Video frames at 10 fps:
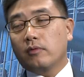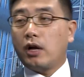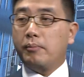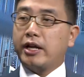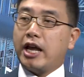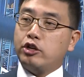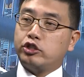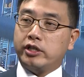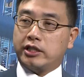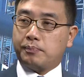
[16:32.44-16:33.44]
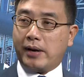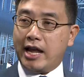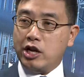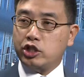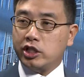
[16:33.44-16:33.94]
Communication,
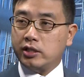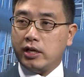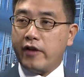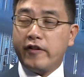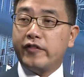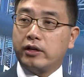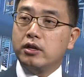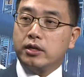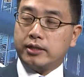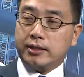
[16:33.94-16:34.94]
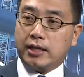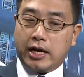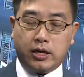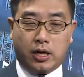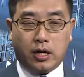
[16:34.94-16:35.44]
explanation, everything. Just
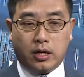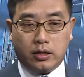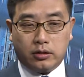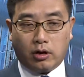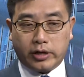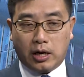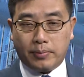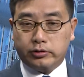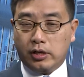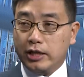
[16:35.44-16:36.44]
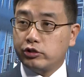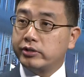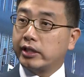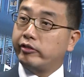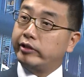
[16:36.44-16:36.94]
like talking about the national
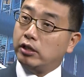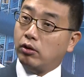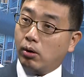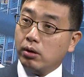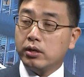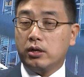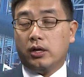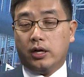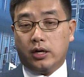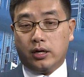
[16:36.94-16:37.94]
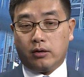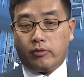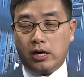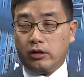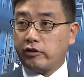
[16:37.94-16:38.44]
security law,
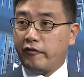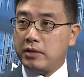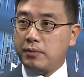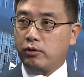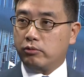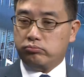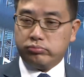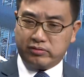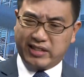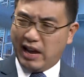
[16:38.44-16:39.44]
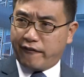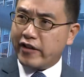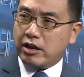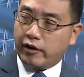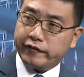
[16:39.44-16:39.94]
quite a lot of people, they are
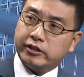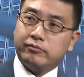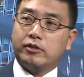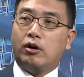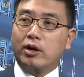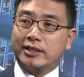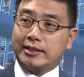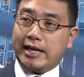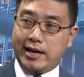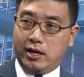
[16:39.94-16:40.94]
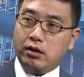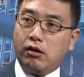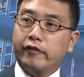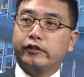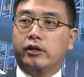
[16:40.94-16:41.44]
afraid of or scared
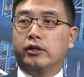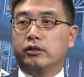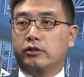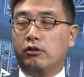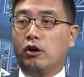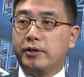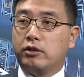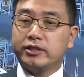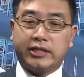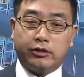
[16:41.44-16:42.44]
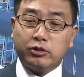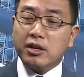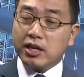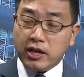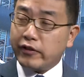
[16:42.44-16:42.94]
of the law because they
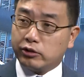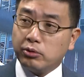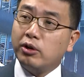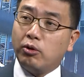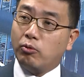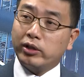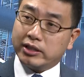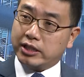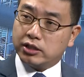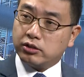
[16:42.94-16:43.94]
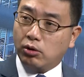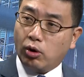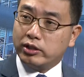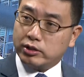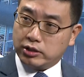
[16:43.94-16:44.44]
even don't know what is the
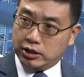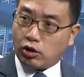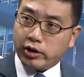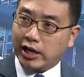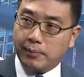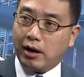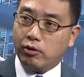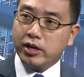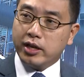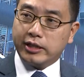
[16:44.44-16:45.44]
law is talking about.